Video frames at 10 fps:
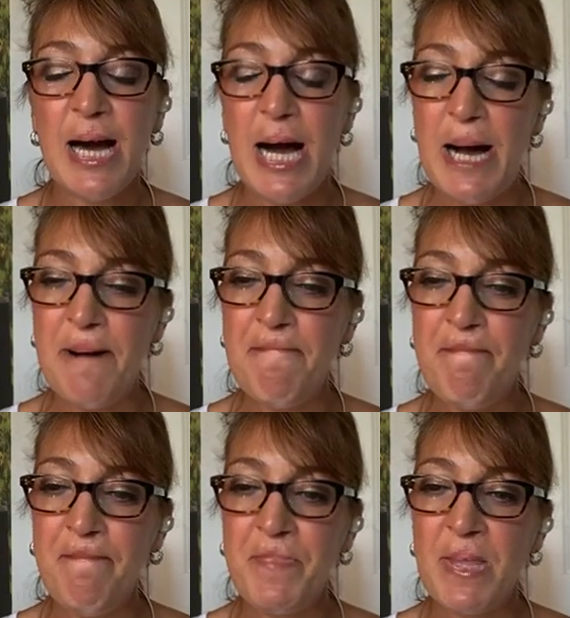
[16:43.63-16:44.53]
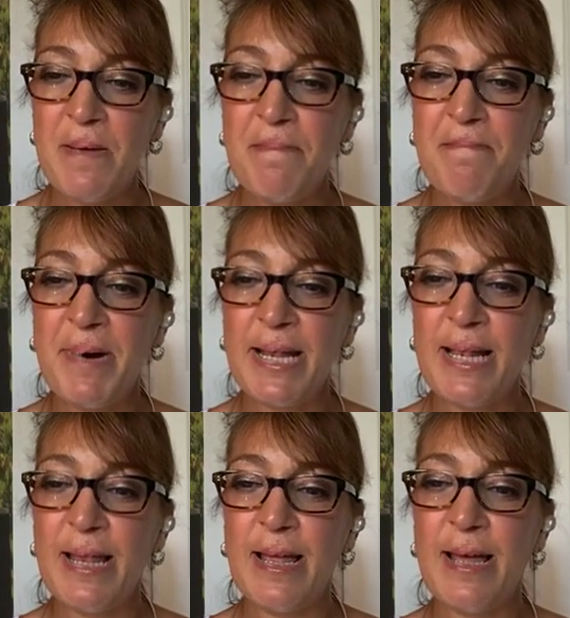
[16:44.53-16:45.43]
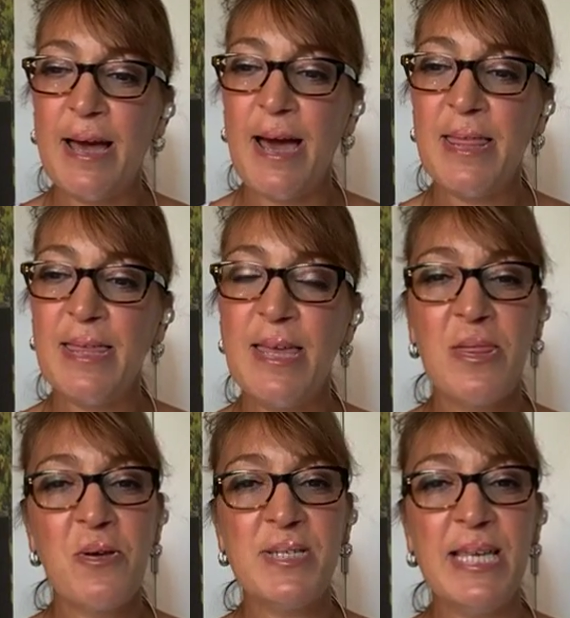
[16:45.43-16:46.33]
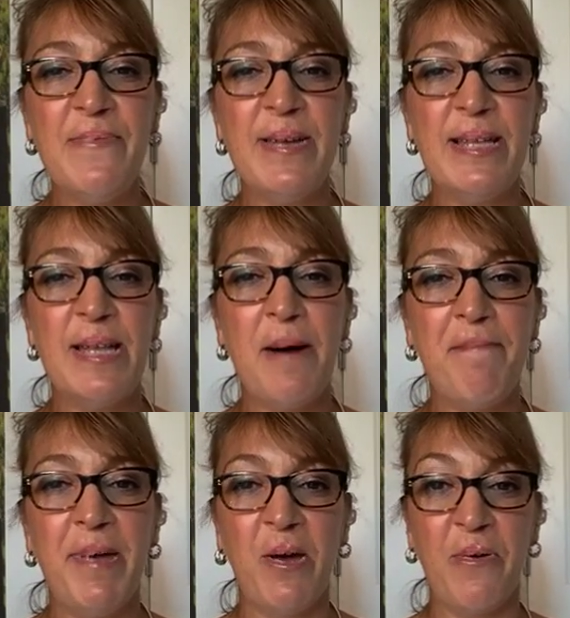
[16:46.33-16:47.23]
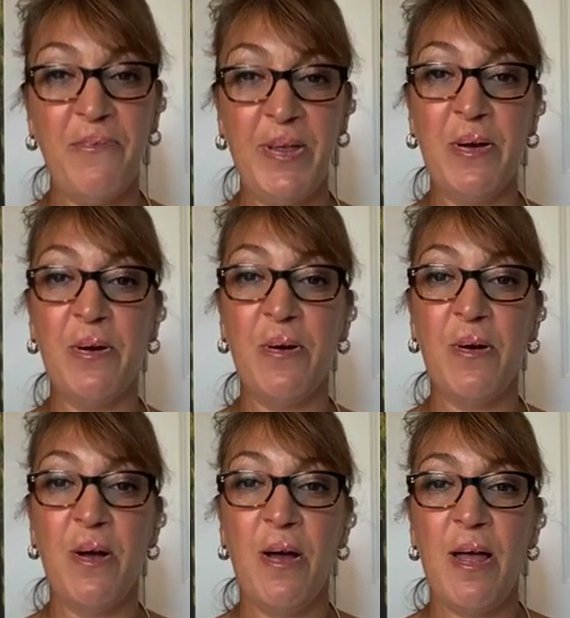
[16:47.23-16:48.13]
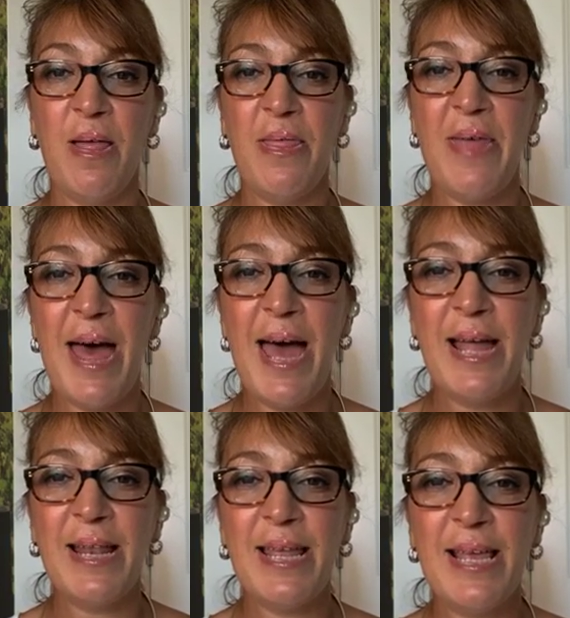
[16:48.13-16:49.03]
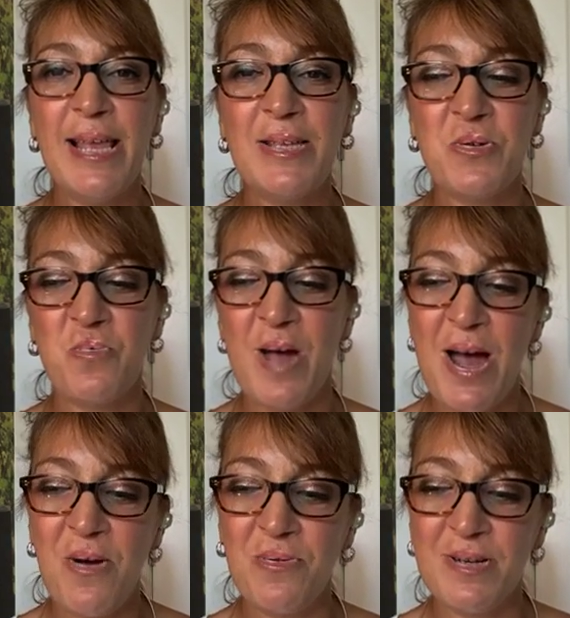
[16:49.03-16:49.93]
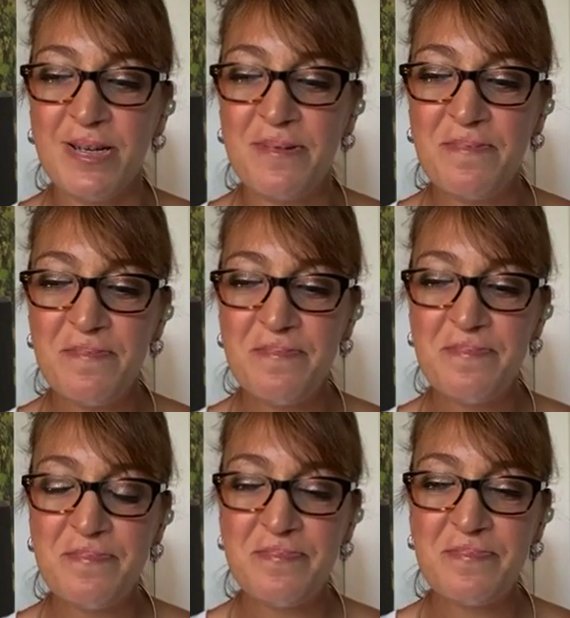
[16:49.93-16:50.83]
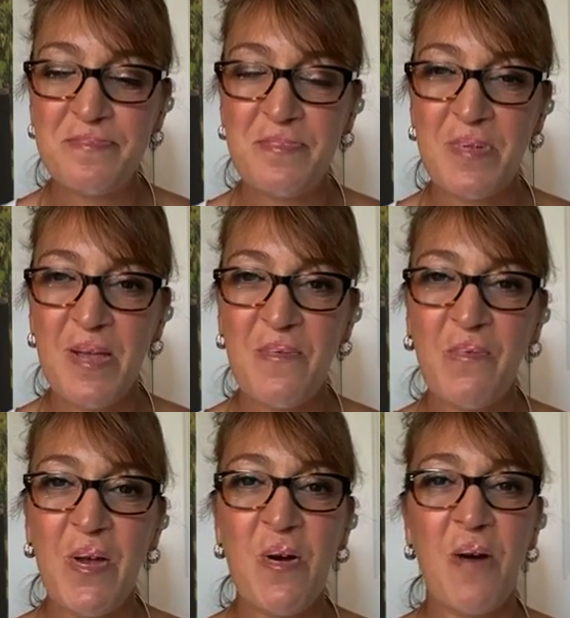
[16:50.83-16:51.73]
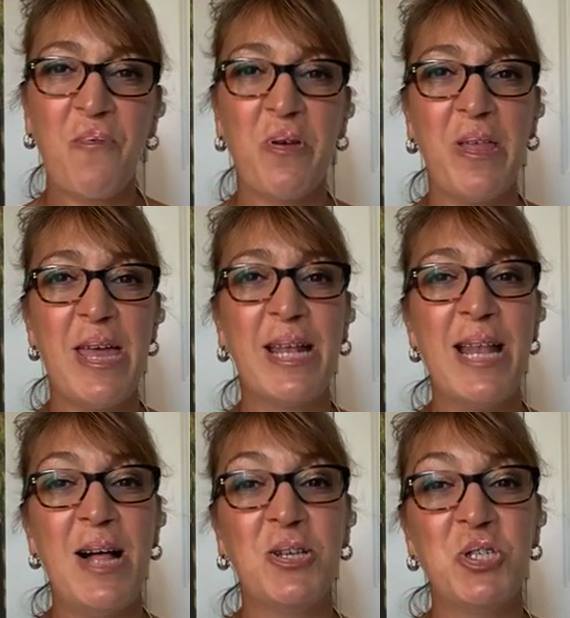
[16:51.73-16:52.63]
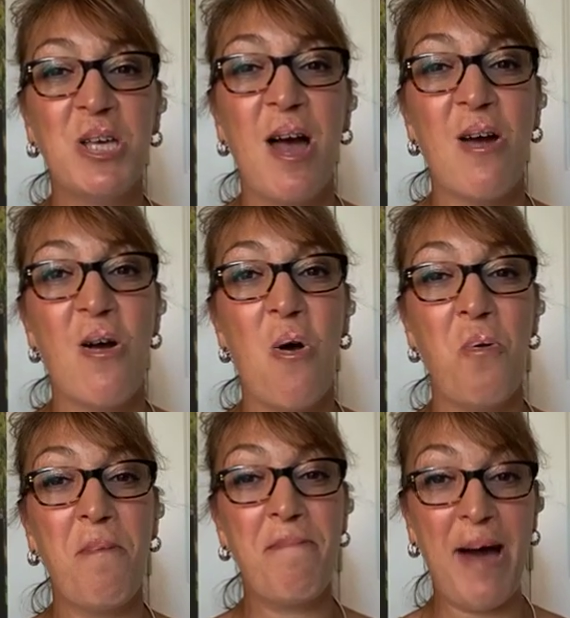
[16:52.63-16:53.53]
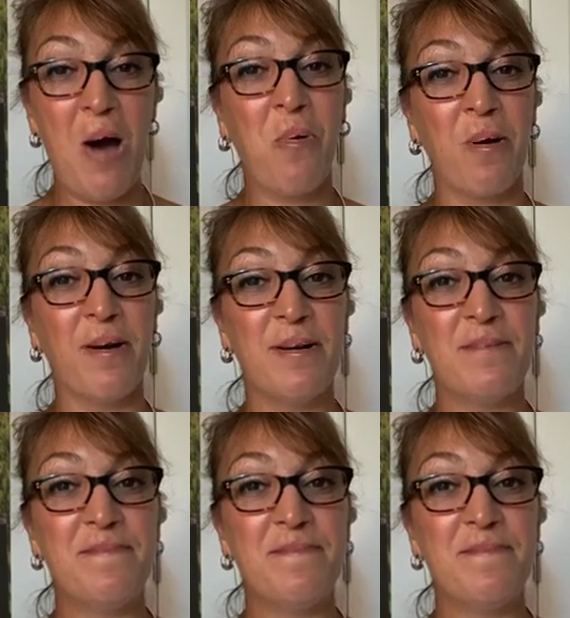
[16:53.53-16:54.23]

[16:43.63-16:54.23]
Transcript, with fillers: Um, but I think there's even a bigger fear that is around fear of really acknowledging our own power.